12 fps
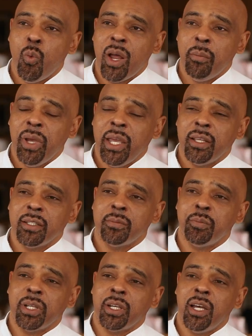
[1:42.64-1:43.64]
What made us
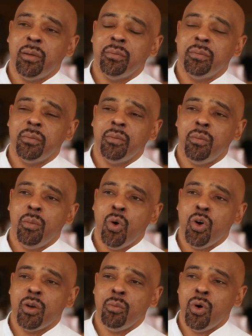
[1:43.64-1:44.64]
become
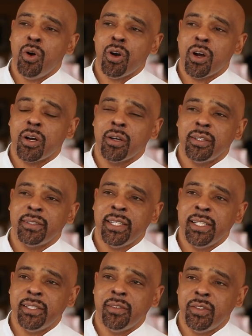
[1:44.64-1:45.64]
more and more
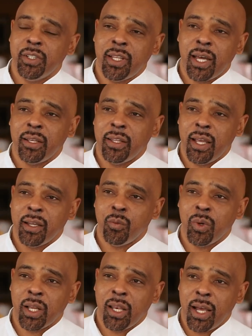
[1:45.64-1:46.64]
sensitive to a lot of that
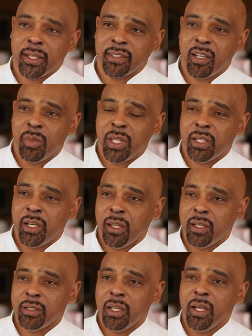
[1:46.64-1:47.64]
when clients come in to
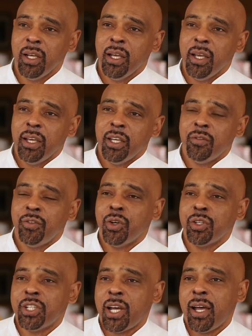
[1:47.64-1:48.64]
tell us, if
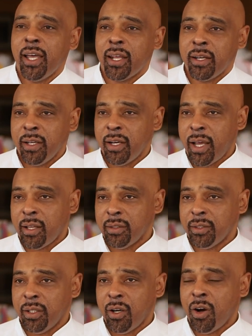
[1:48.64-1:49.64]
your child had a nut
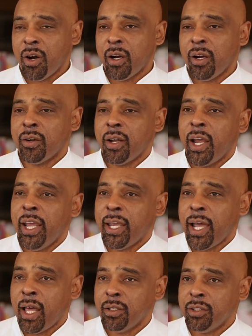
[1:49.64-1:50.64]
allergy or an
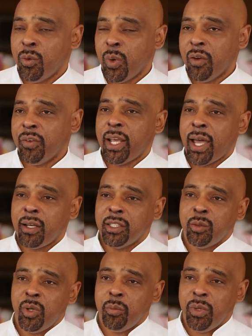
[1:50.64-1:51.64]
egg allergy or whatever the
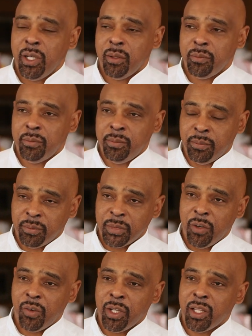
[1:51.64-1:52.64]
allergy may be,
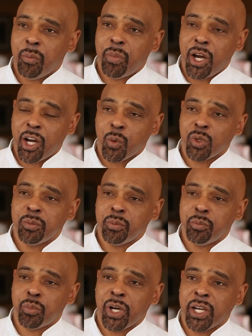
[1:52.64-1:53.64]
if another parent was
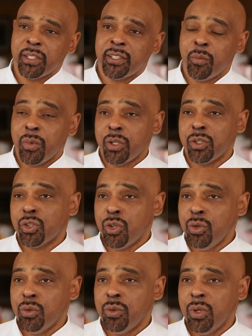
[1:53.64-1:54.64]
bringing something to
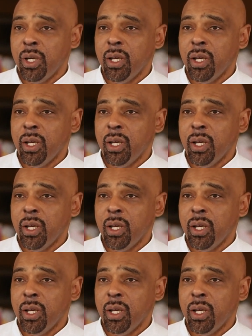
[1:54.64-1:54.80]
school